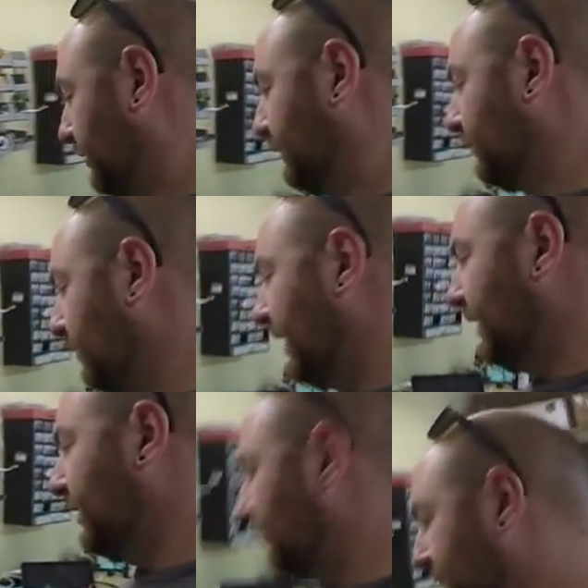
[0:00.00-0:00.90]
putting in the
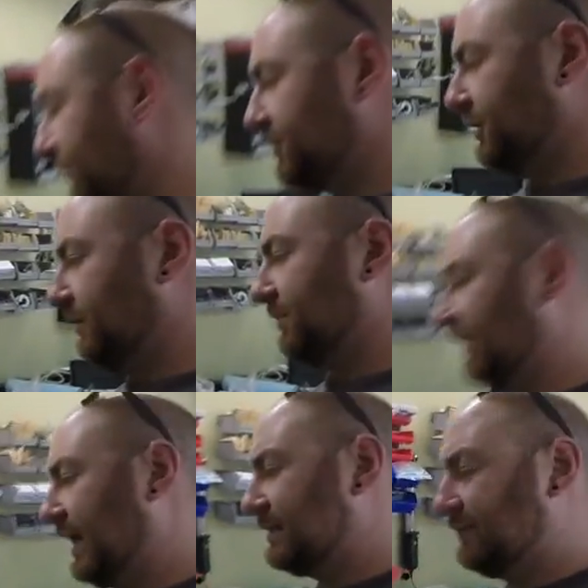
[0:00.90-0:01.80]
radio, finishing up the
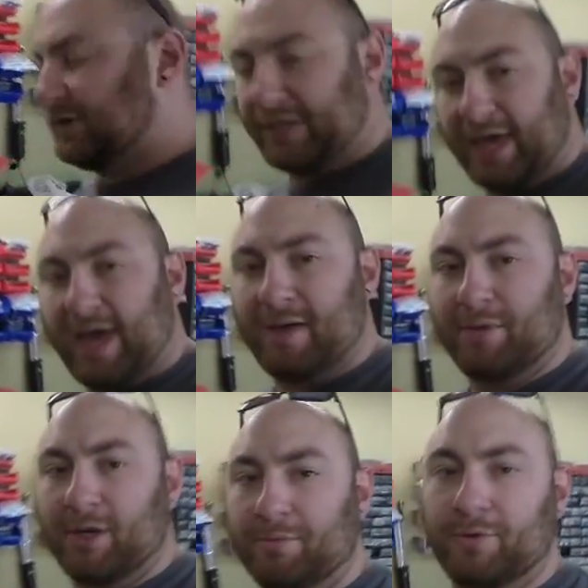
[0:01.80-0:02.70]
last of our
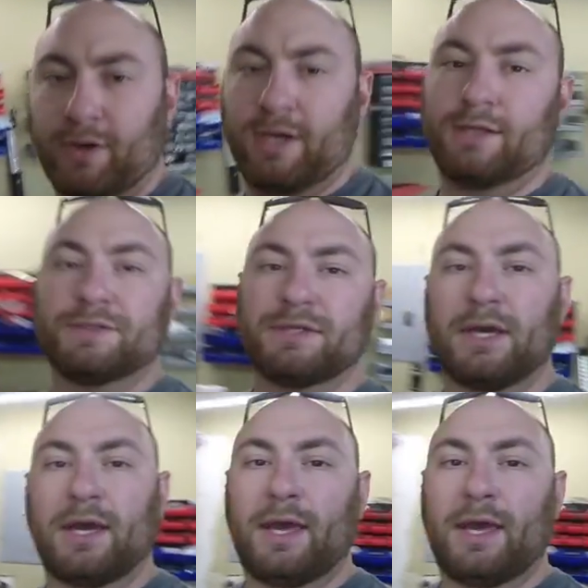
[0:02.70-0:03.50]
cab upgrades,